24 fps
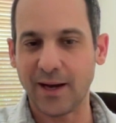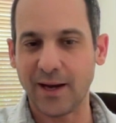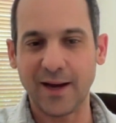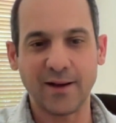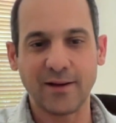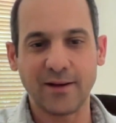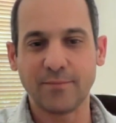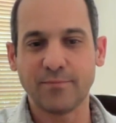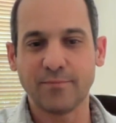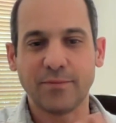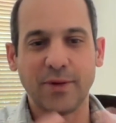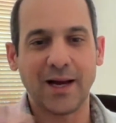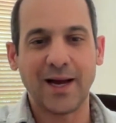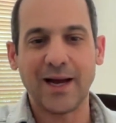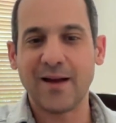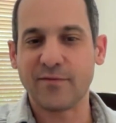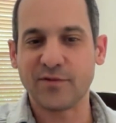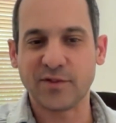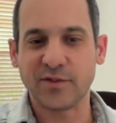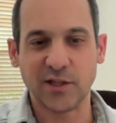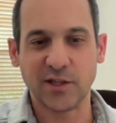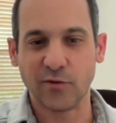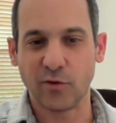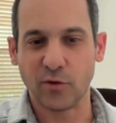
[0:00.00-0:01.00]
I
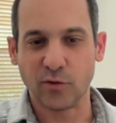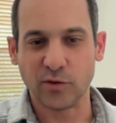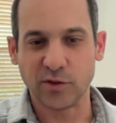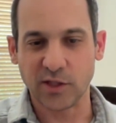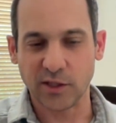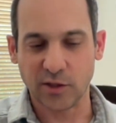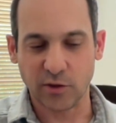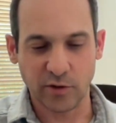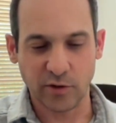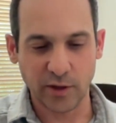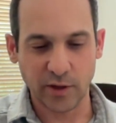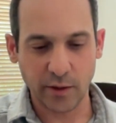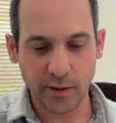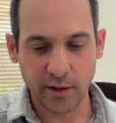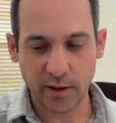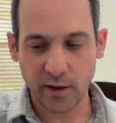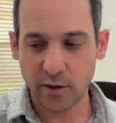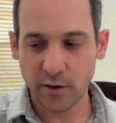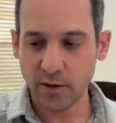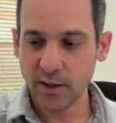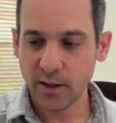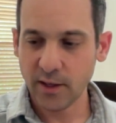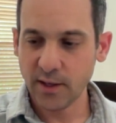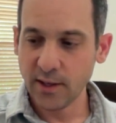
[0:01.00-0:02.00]
have zero security
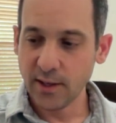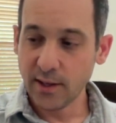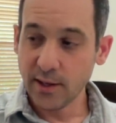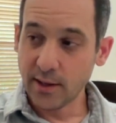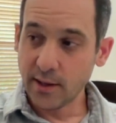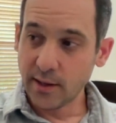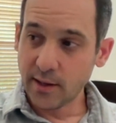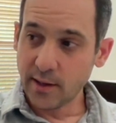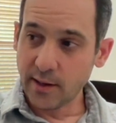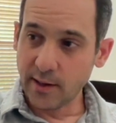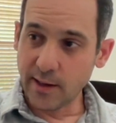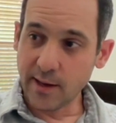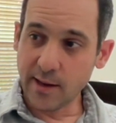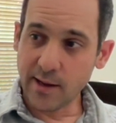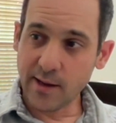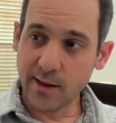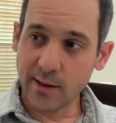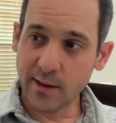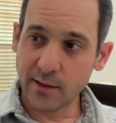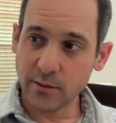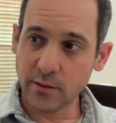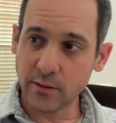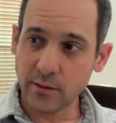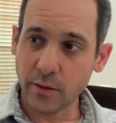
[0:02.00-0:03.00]
there.
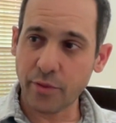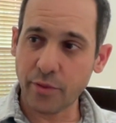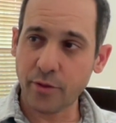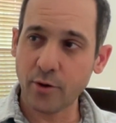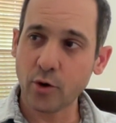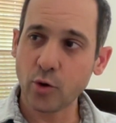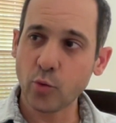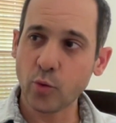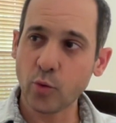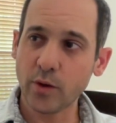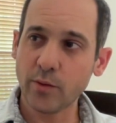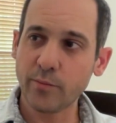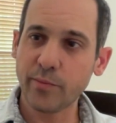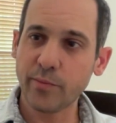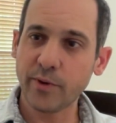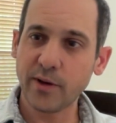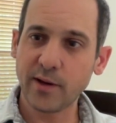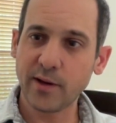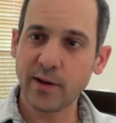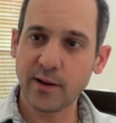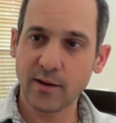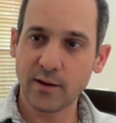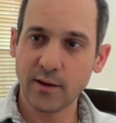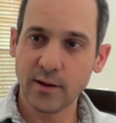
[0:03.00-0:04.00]
And the third one
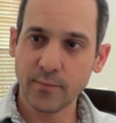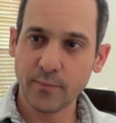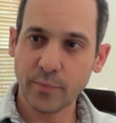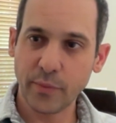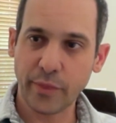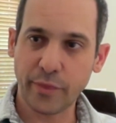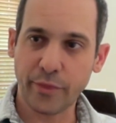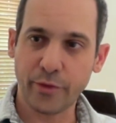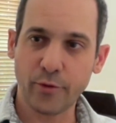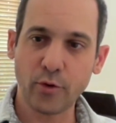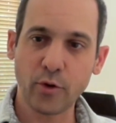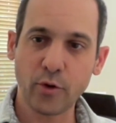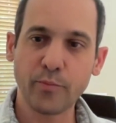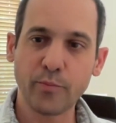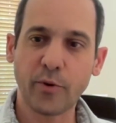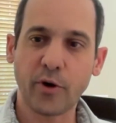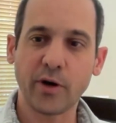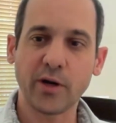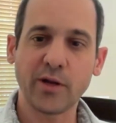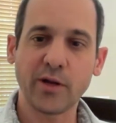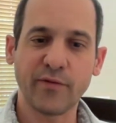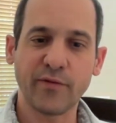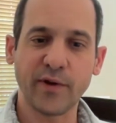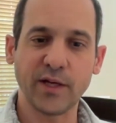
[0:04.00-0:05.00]
being
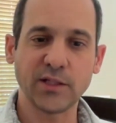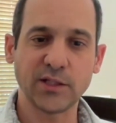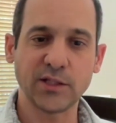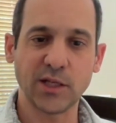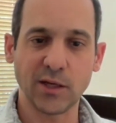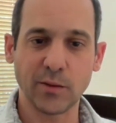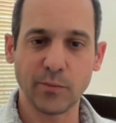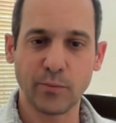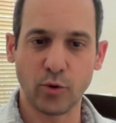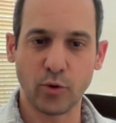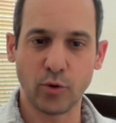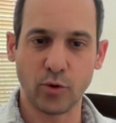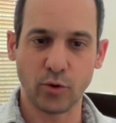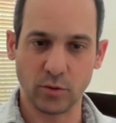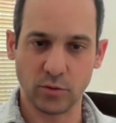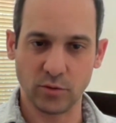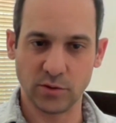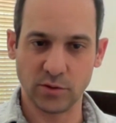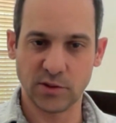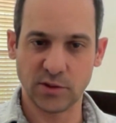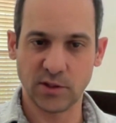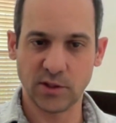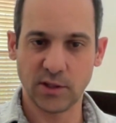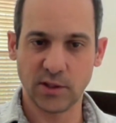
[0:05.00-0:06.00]
third-party facing
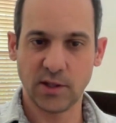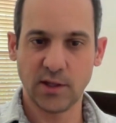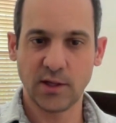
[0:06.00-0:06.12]
portals,